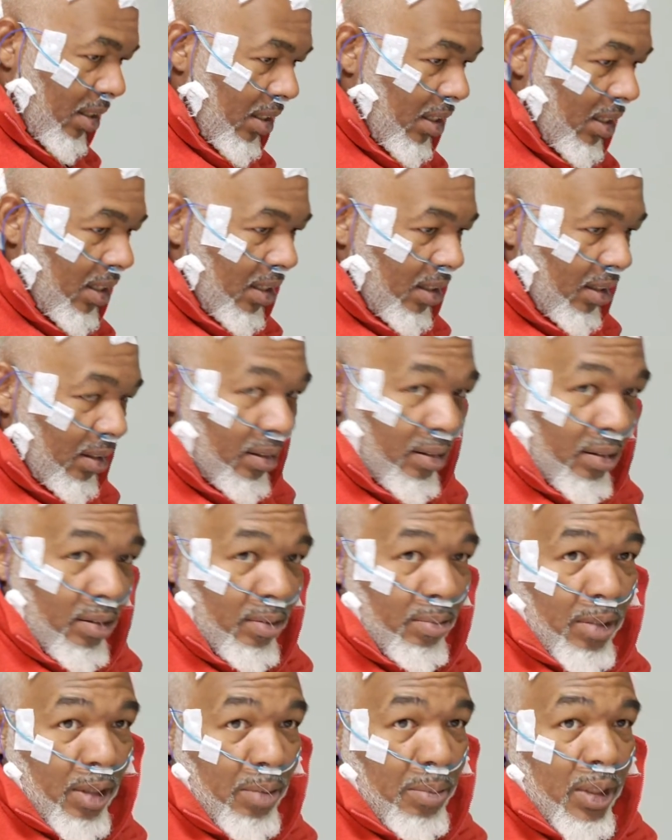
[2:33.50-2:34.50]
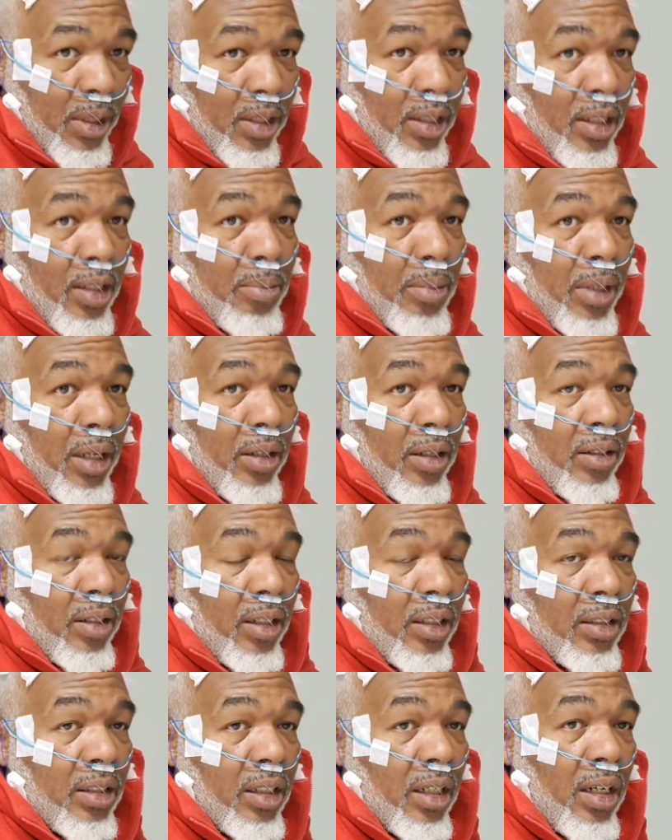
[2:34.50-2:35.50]
uh, make me sleep better. They
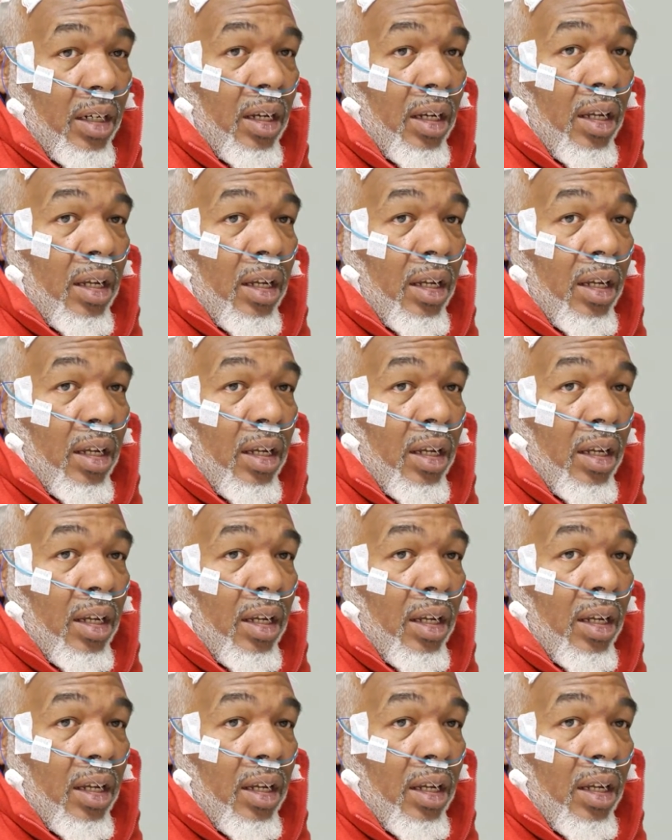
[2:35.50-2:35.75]
say.